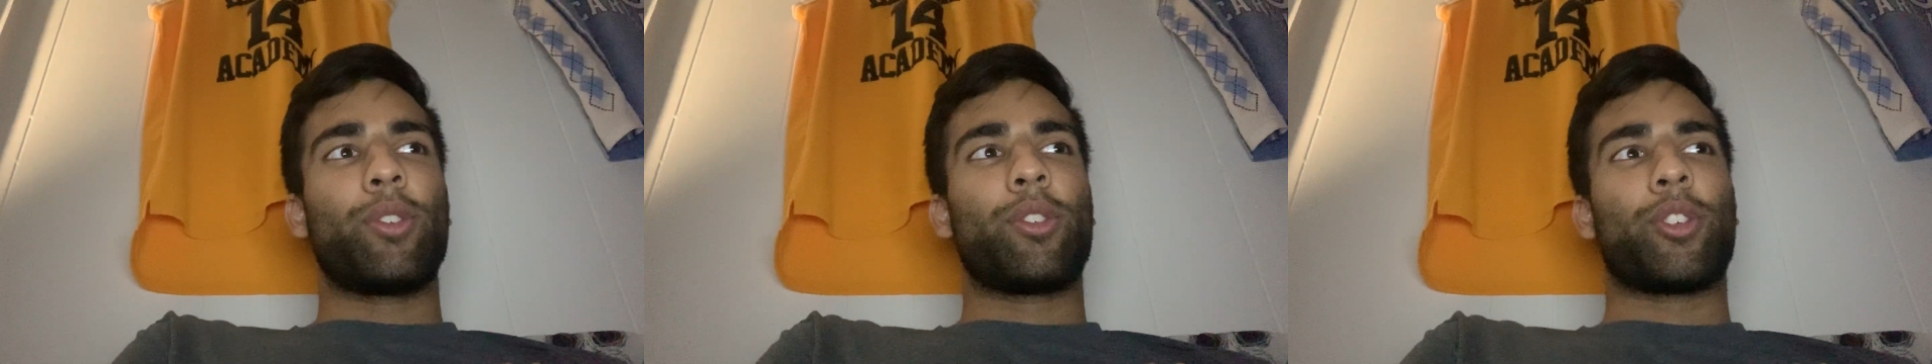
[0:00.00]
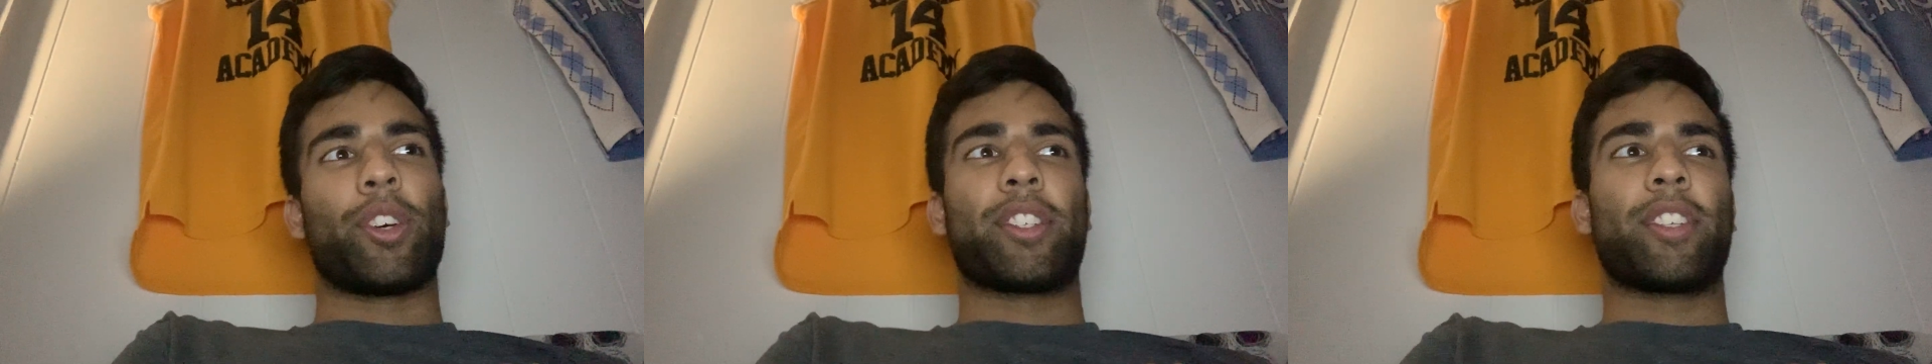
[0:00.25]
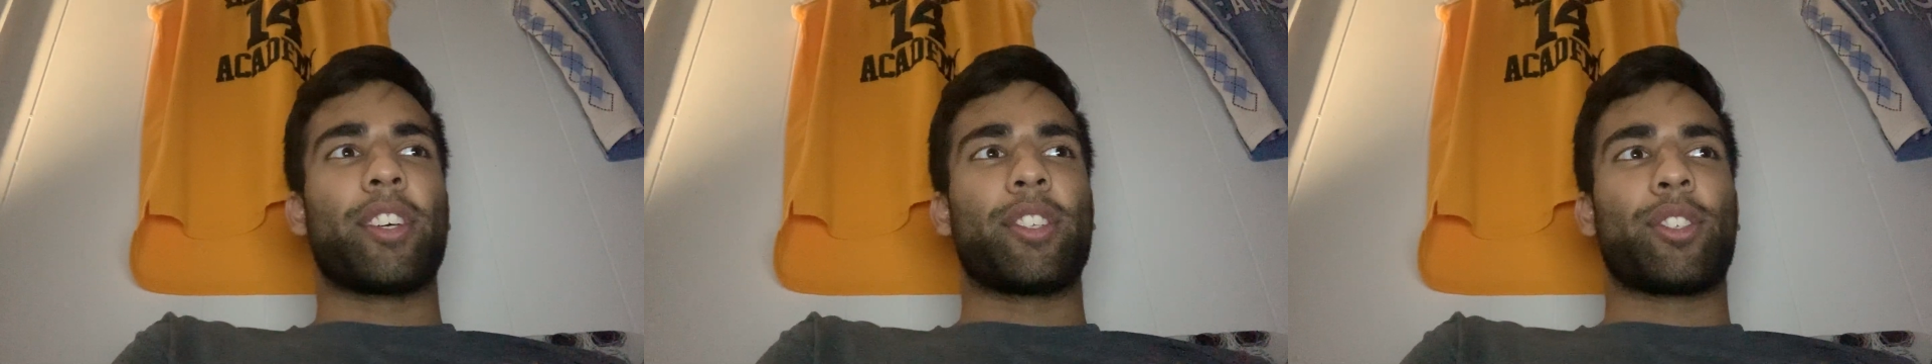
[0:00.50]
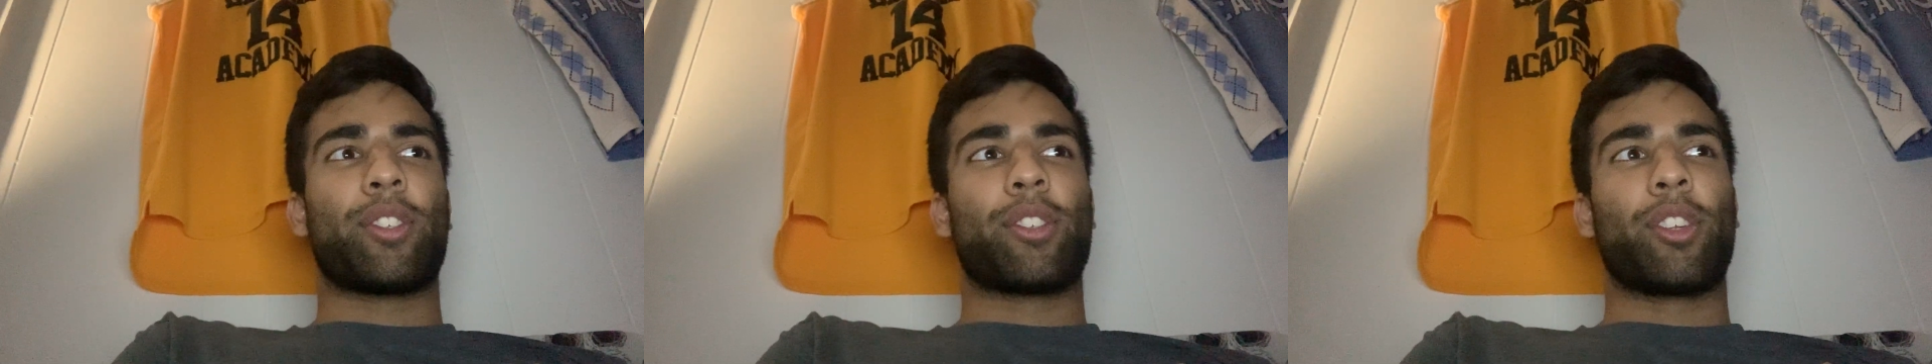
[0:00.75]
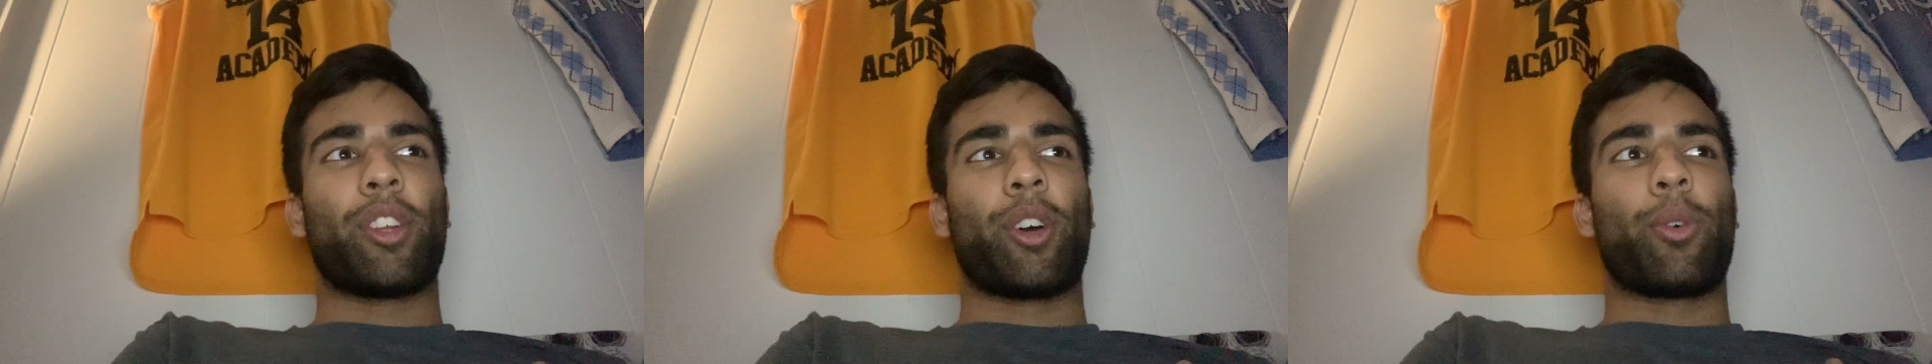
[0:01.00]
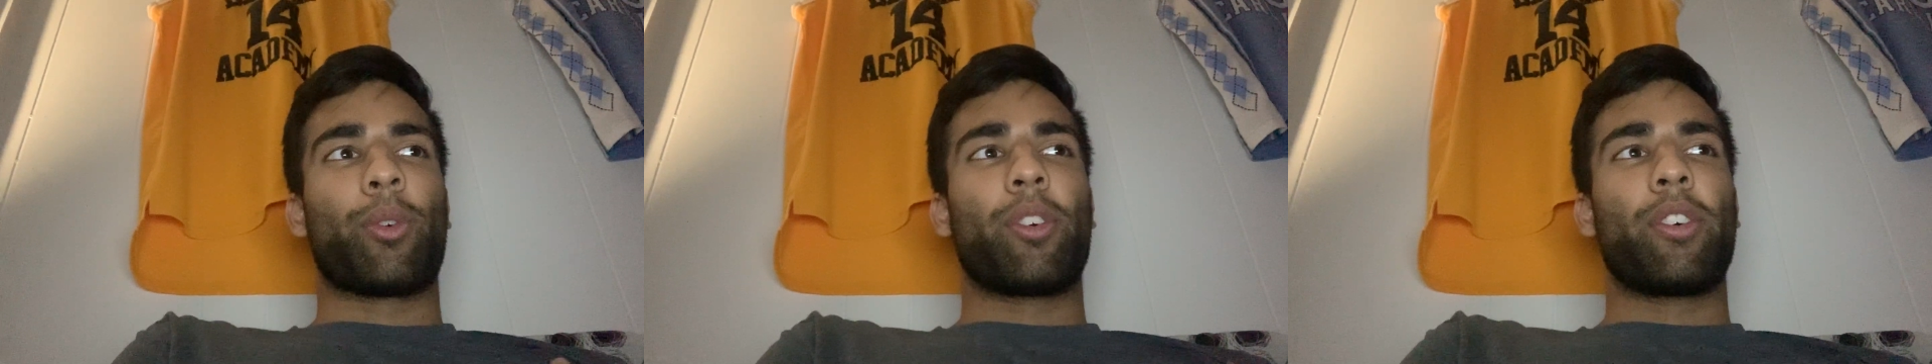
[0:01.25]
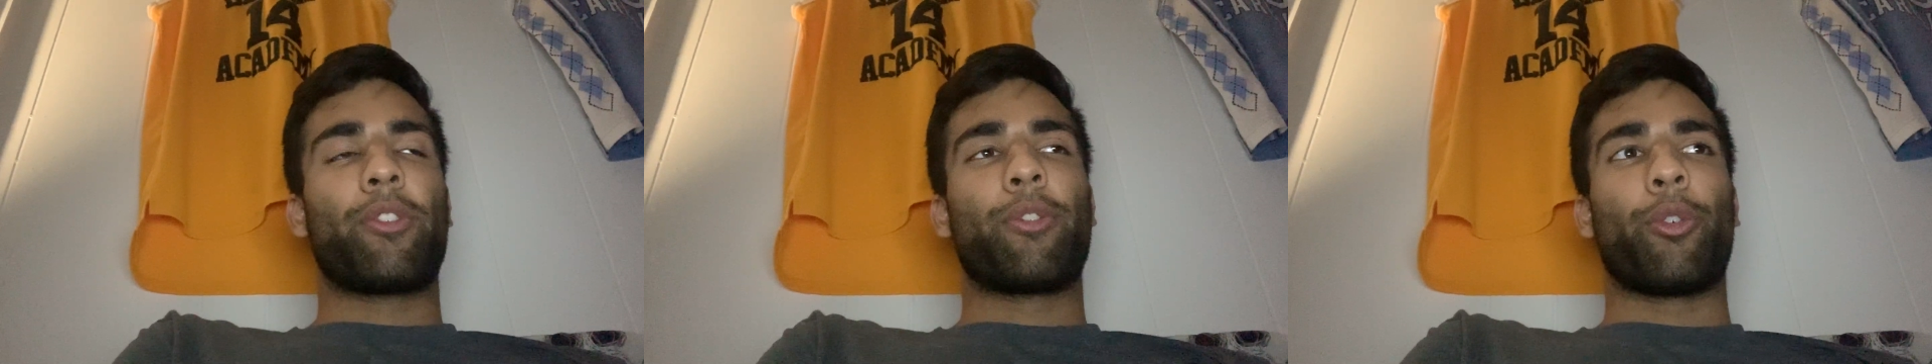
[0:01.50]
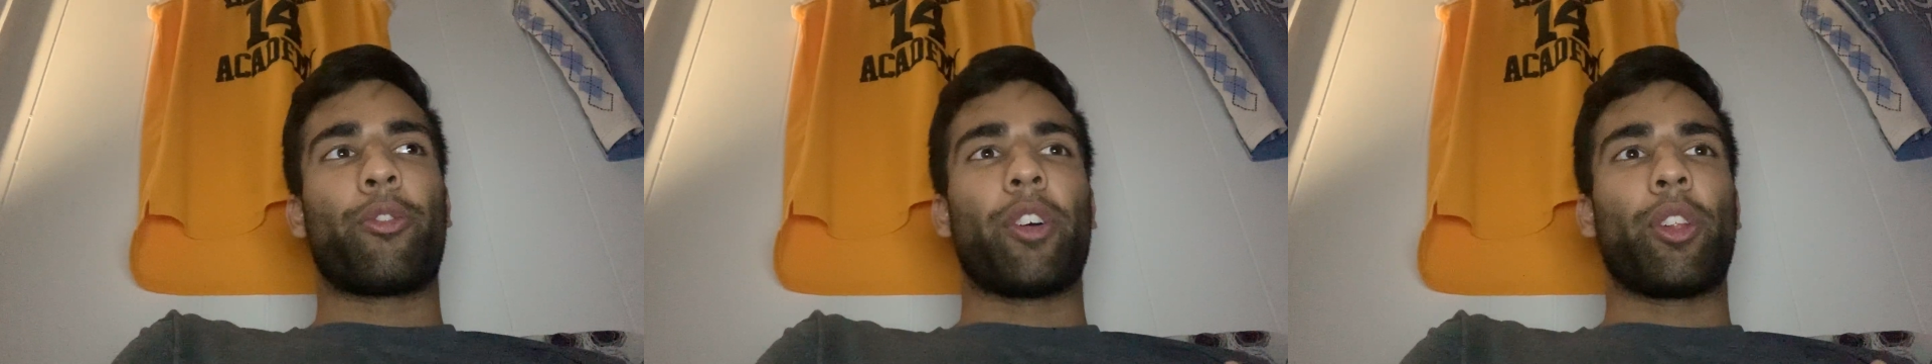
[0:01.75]
just as,
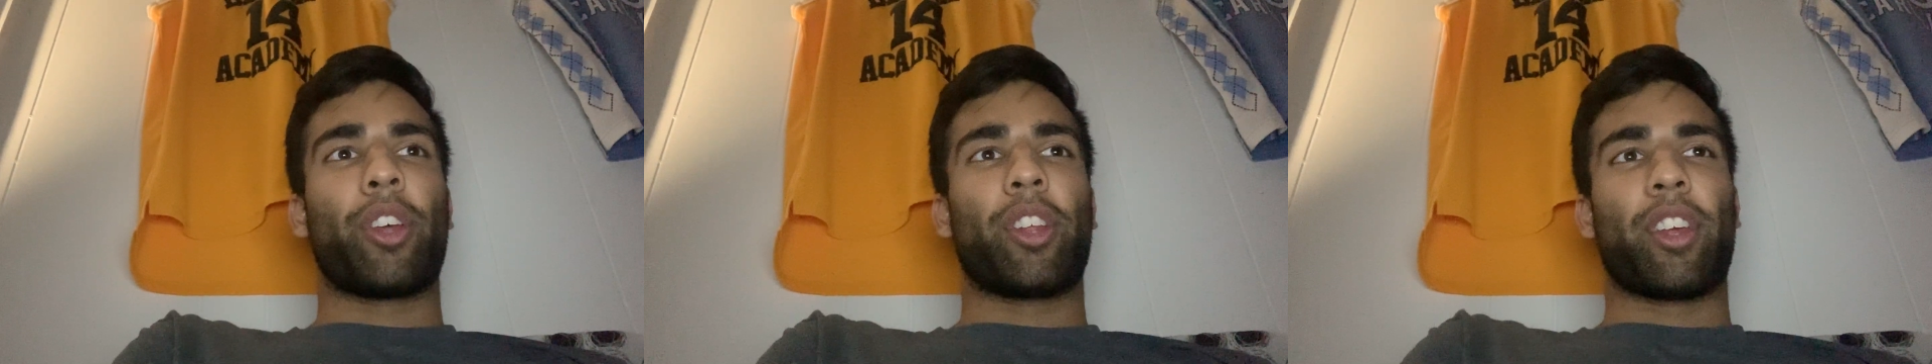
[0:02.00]
fulfilling.